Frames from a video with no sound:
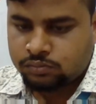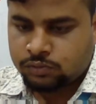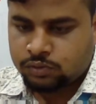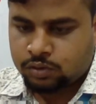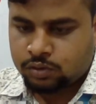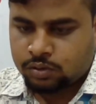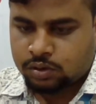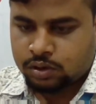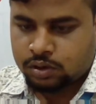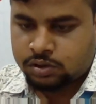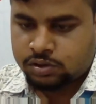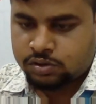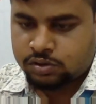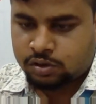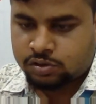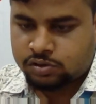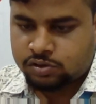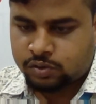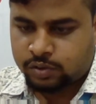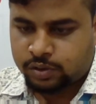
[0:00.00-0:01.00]
Okay, it's
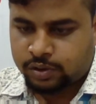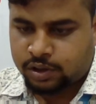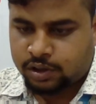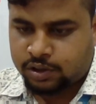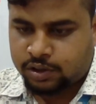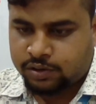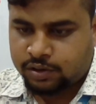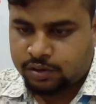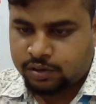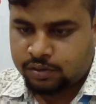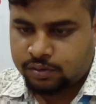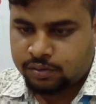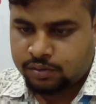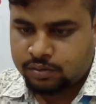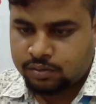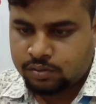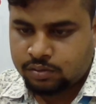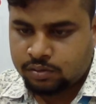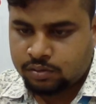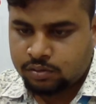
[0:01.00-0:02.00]
not showing anything.
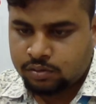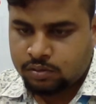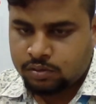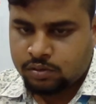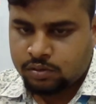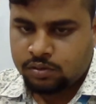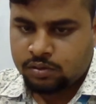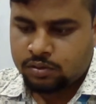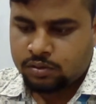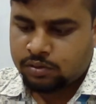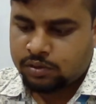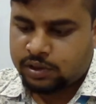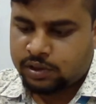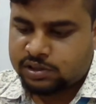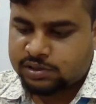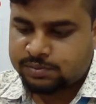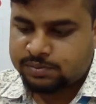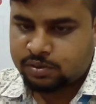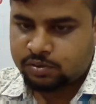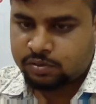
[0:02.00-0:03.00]

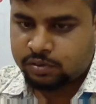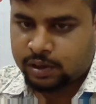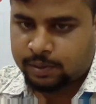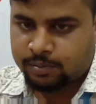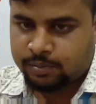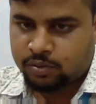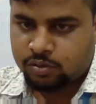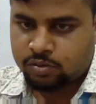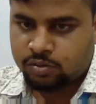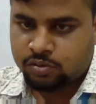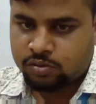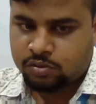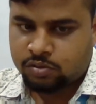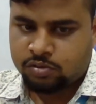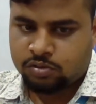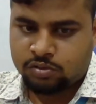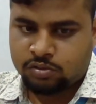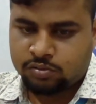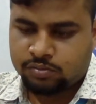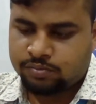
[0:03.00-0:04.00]
That's mean we have to
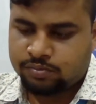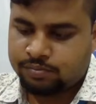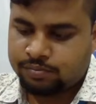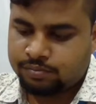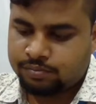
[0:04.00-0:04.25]
do